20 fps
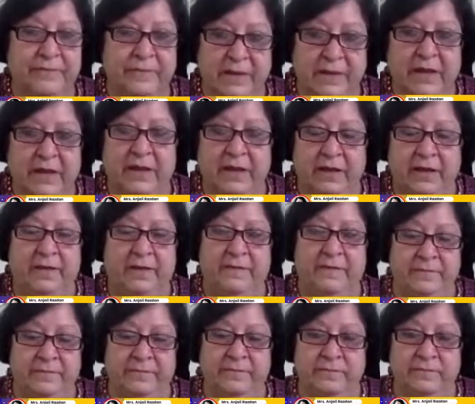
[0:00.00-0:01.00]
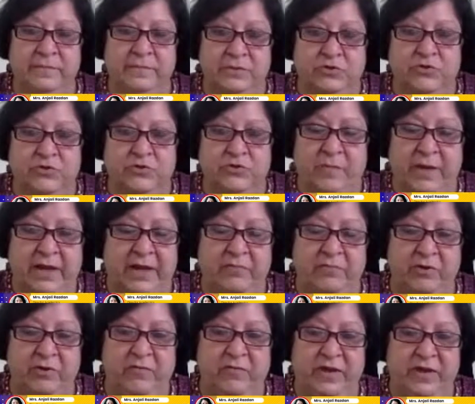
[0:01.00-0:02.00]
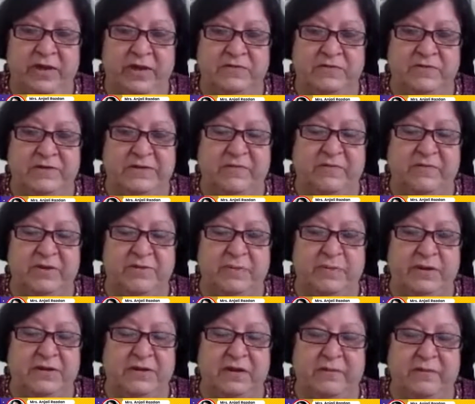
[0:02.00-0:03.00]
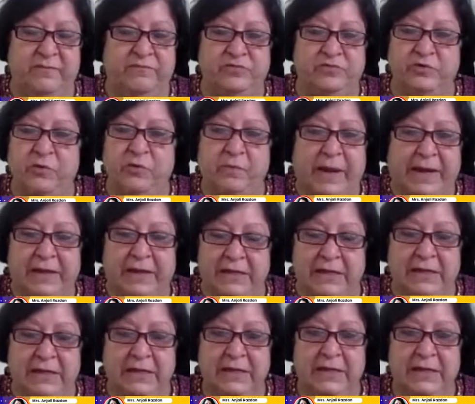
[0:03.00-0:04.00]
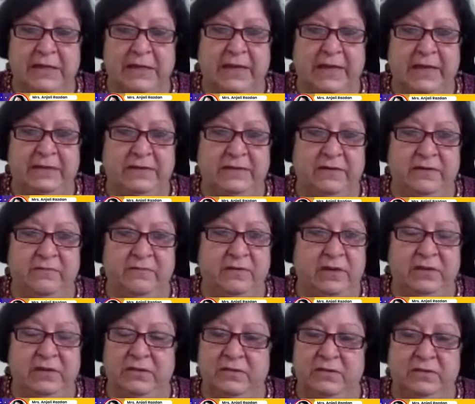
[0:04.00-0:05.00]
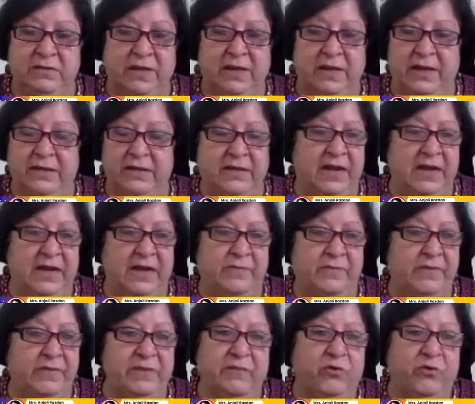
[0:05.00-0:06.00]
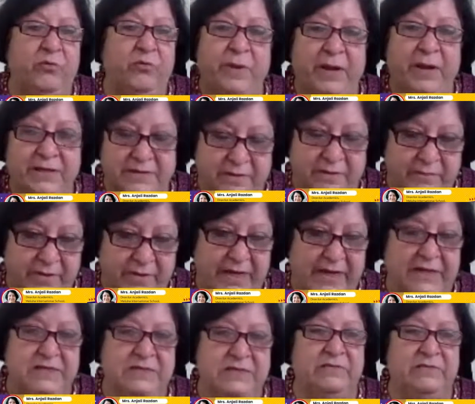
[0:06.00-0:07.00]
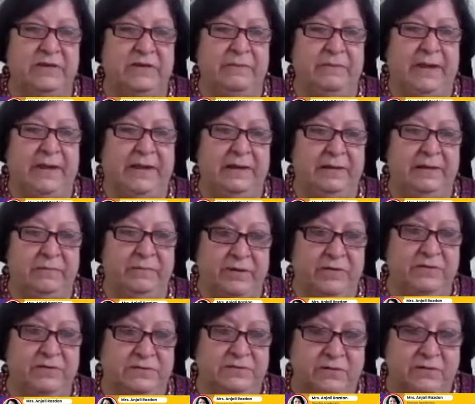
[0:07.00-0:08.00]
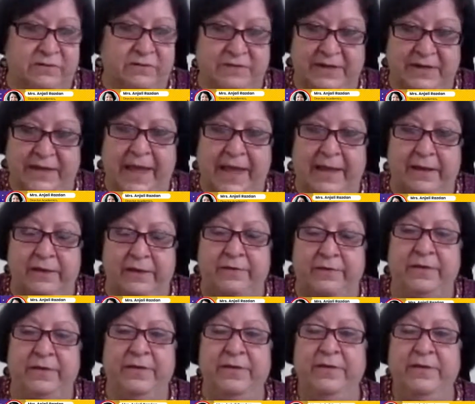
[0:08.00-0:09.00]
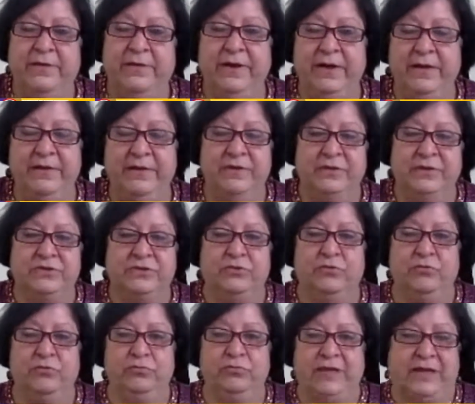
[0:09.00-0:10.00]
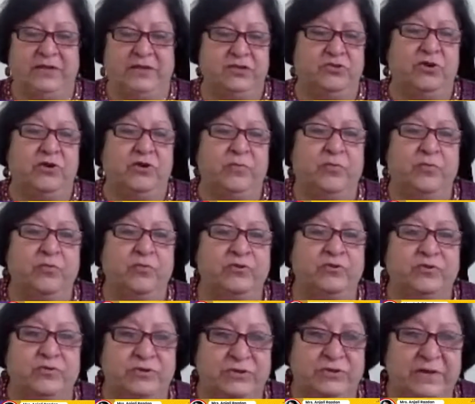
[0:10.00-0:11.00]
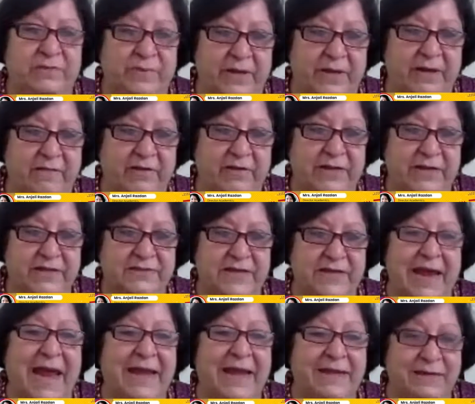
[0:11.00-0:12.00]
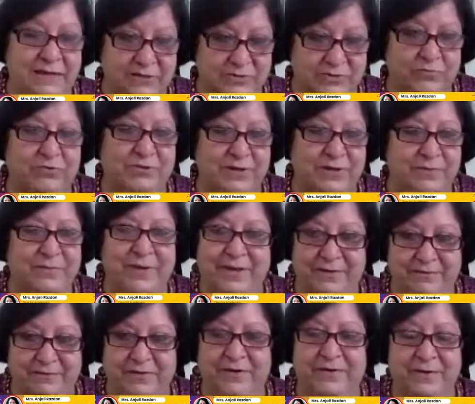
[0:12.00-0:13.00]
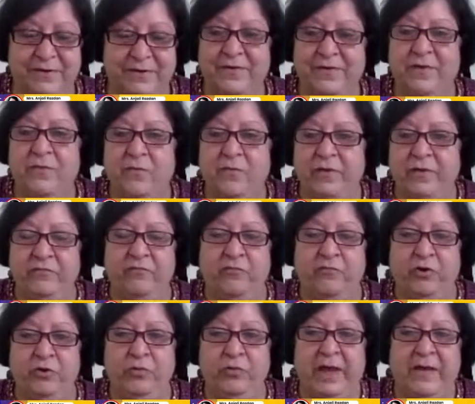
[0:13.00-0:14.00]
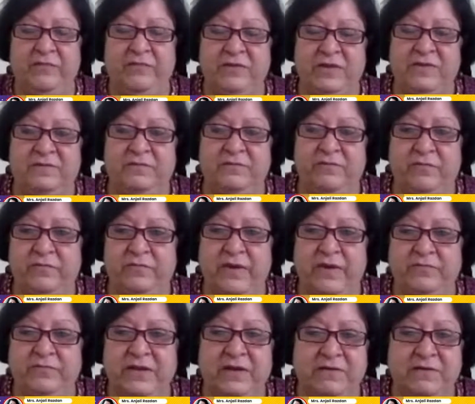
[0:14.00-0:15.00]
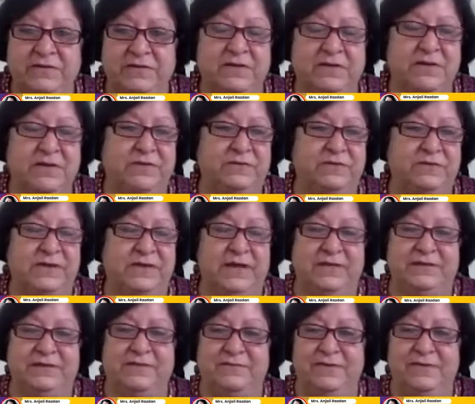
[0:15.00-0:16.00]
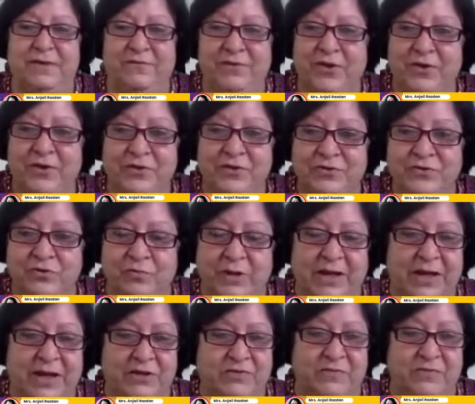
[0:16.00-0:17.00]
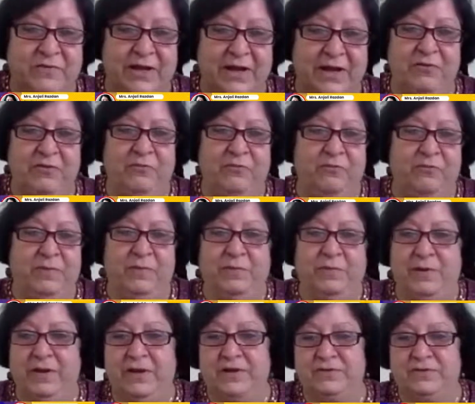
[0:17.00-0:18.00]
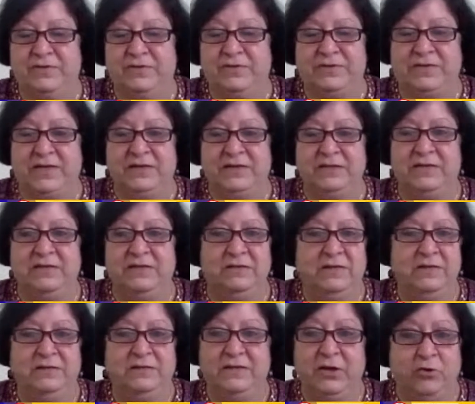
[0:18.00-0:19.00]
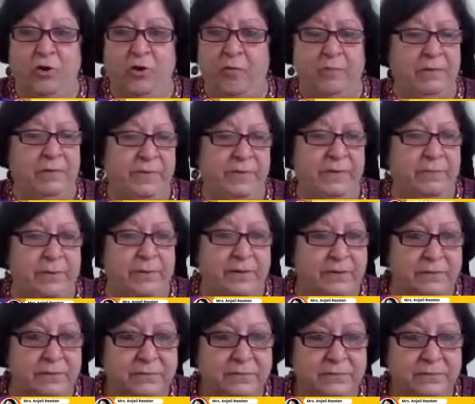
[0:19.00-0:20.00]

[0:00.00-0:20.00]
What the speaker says: The trauma can be of various ways. Somebody's beaten up so badly, and then they get up and they want to beat somebody else very badly because of that anger, right? So that is not a pro-social behavior. That's an anti-social behavior. When what we have terrorists in our society. We have so many kinds of negative people in our society. They're normal people.